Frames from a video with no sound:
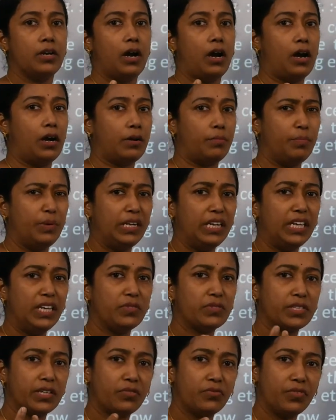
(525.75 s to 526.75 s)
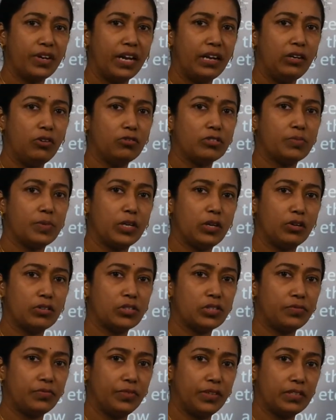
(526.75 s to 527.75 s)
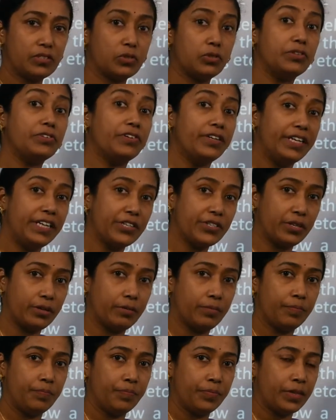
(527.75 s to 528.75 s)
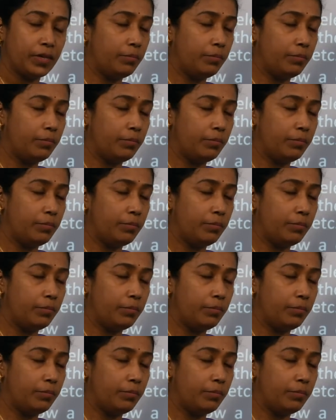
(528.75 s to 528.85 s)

our beliefs and values, because of this, or tradition,